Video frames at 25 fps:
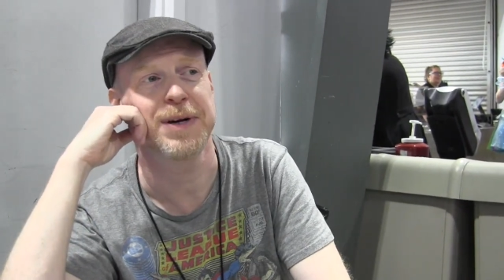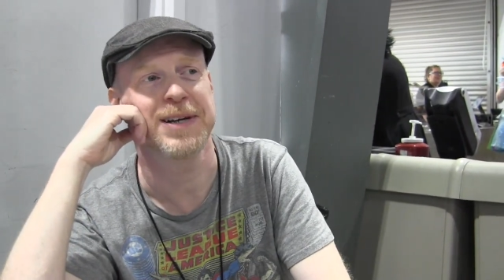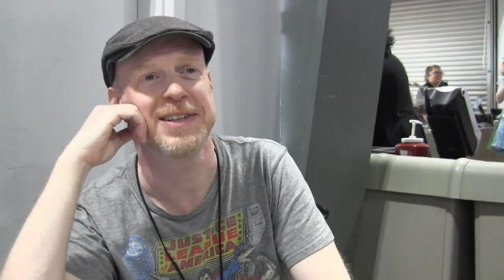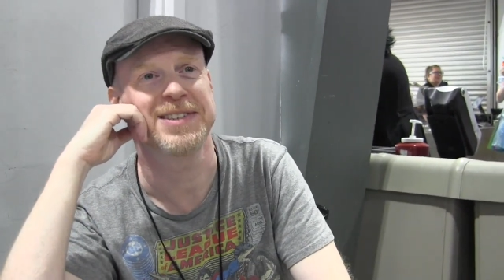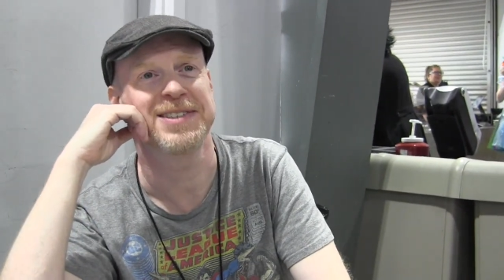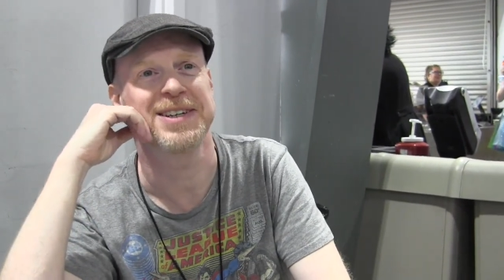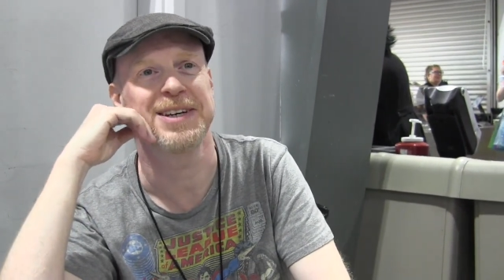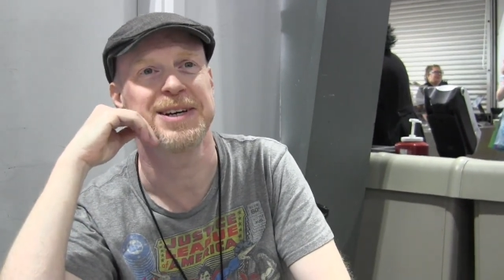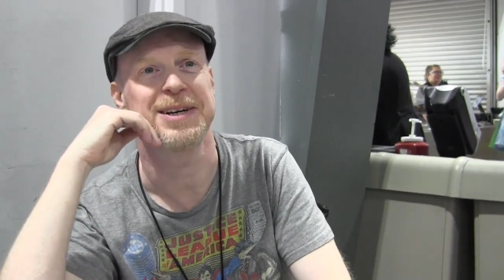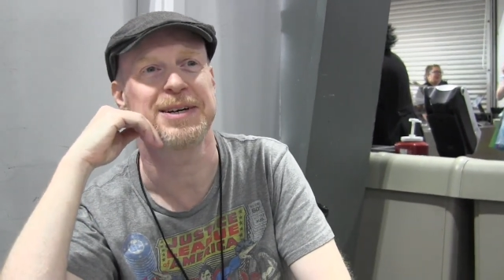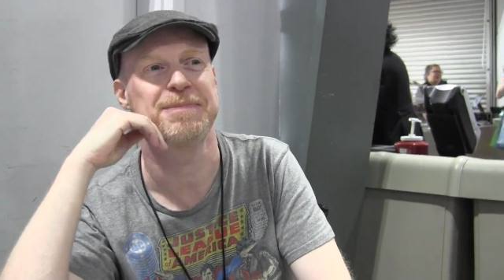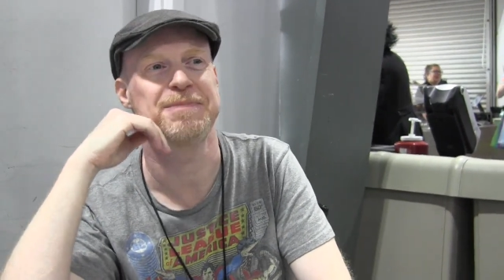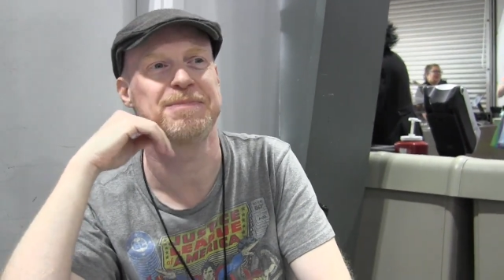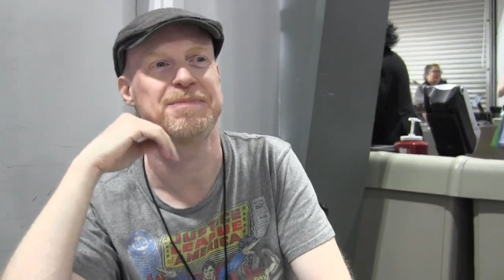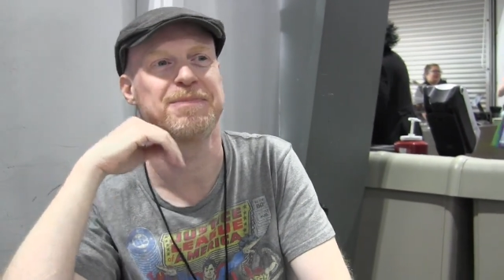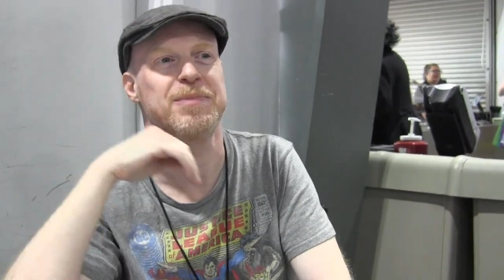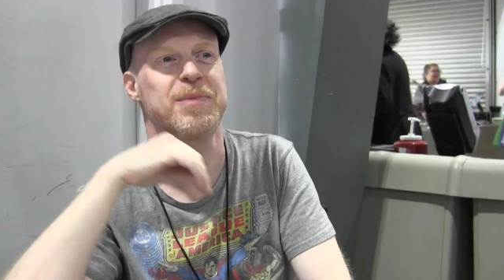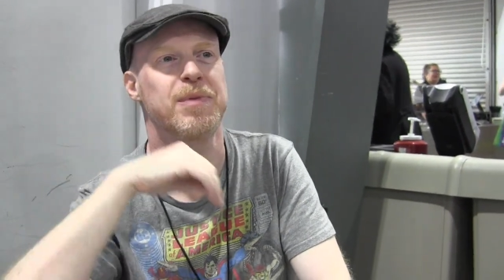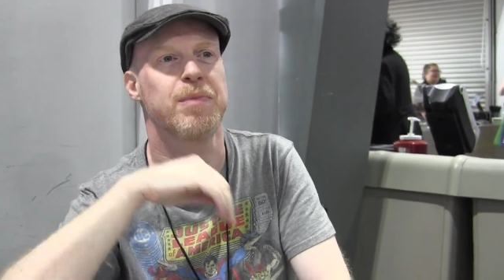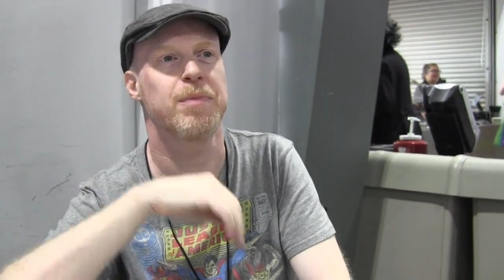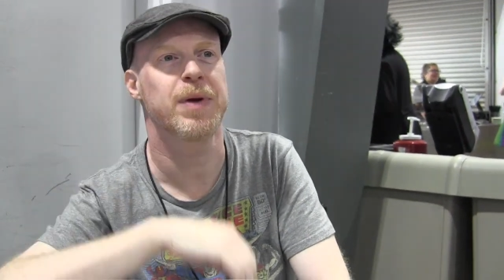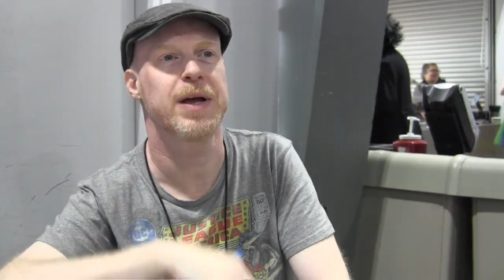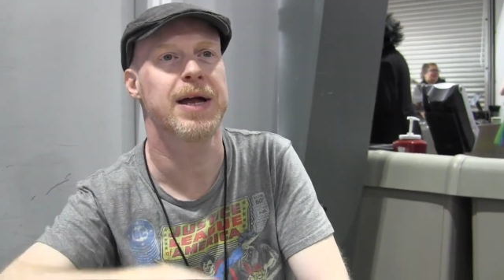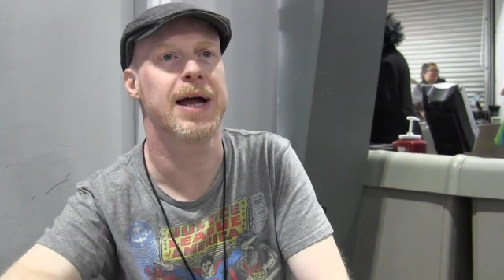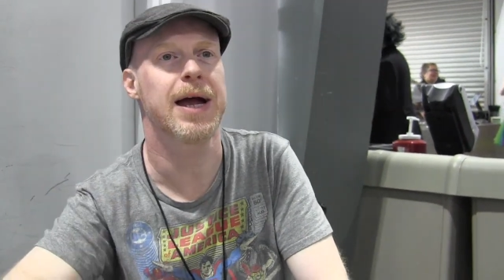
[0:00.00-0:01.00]
But, um,
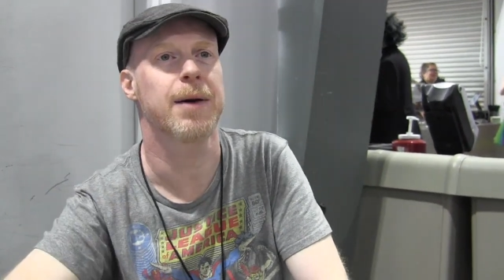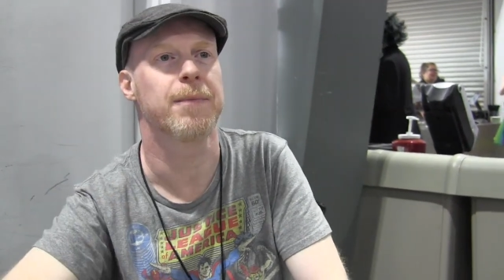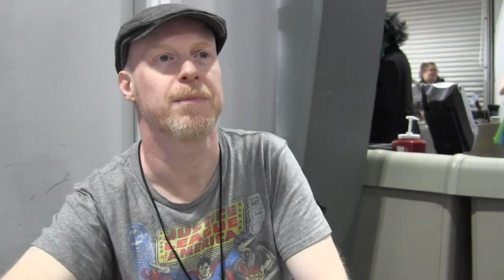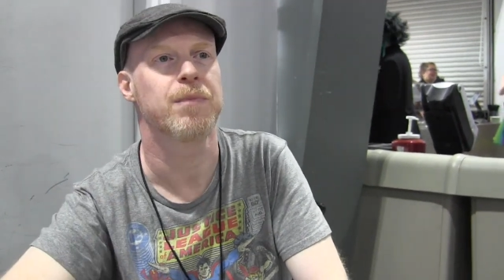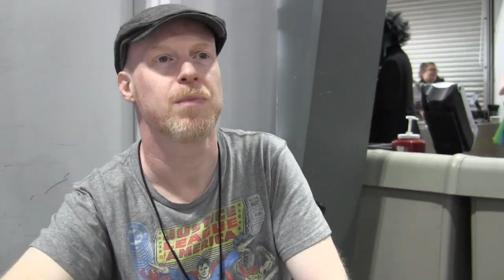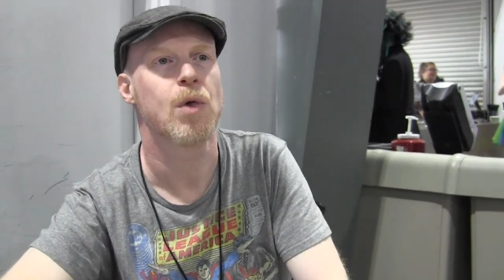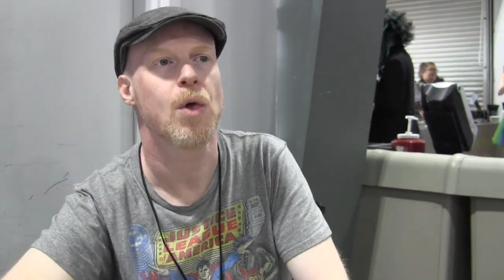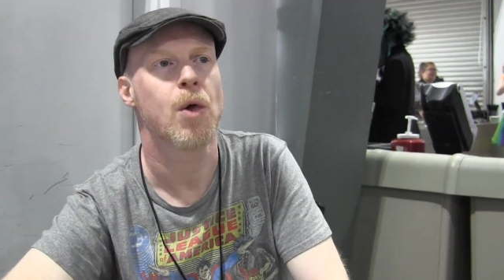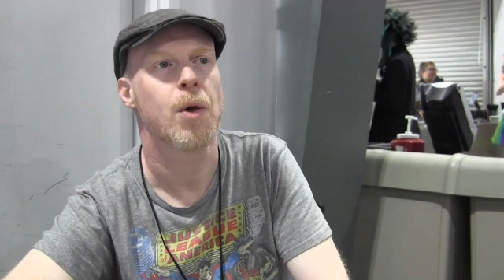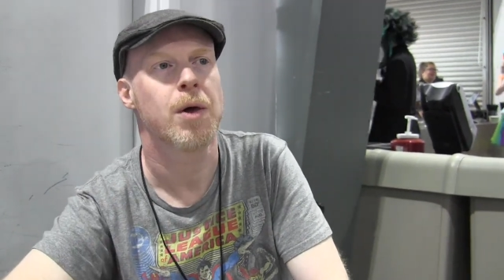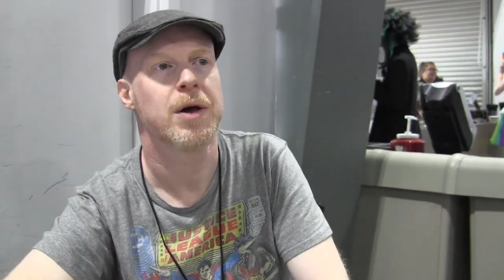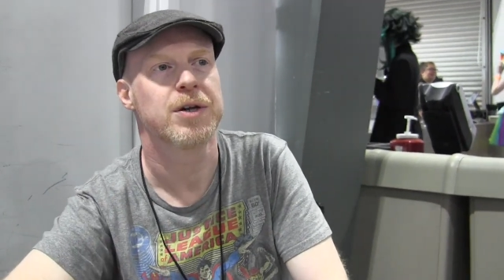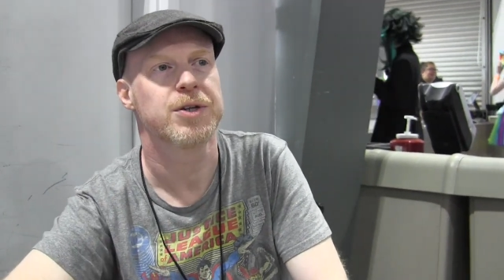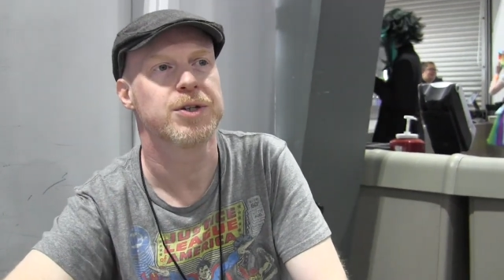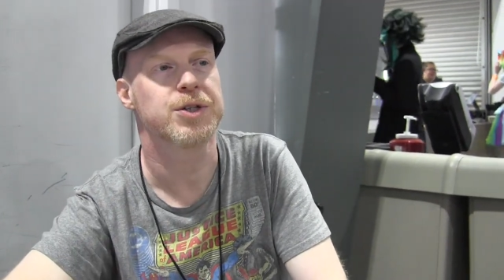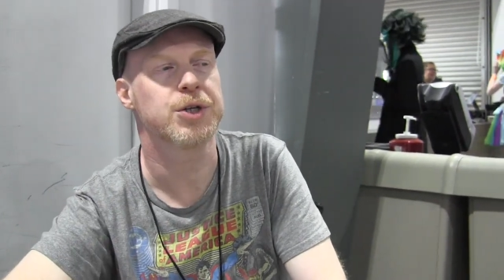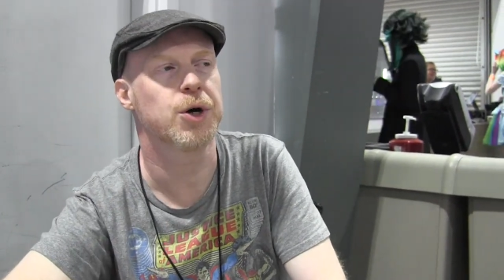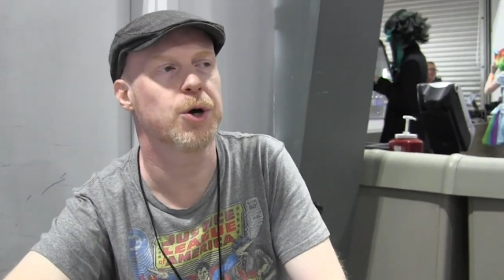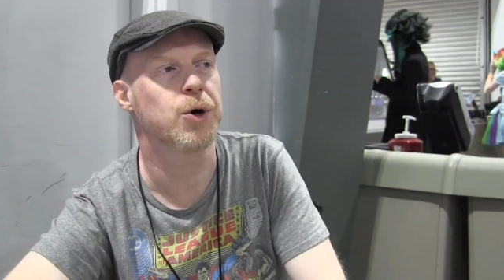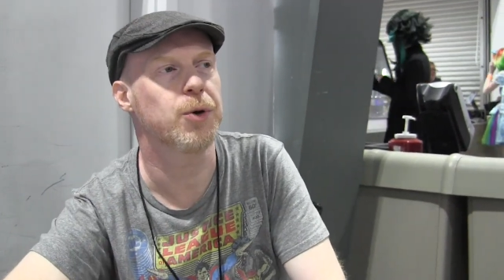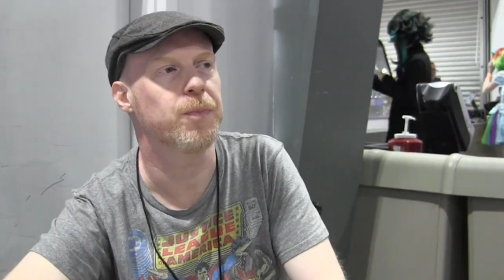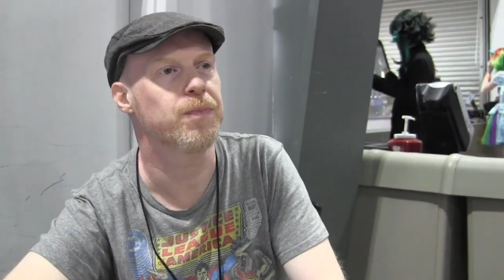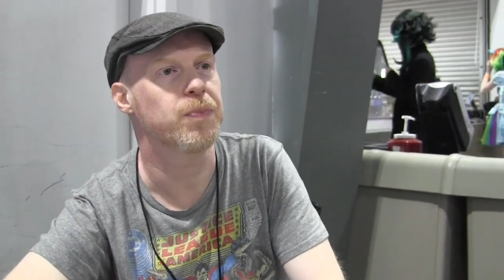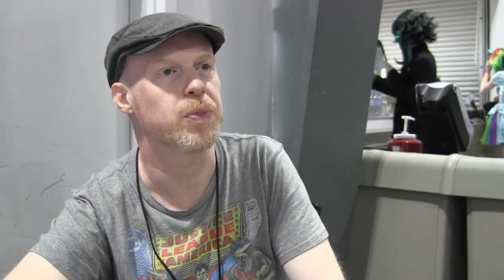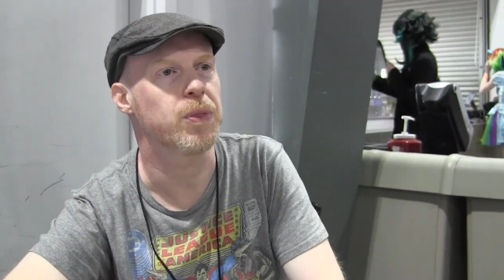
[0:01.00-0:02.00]
but yeah,
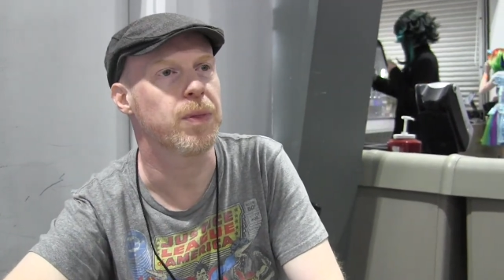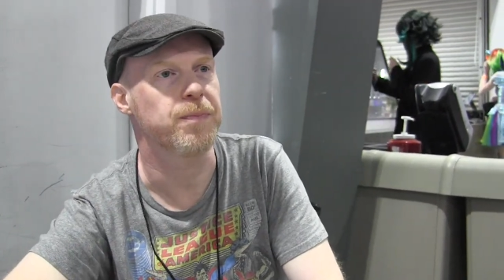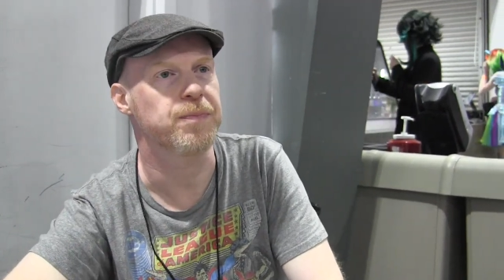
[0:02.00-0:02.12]
so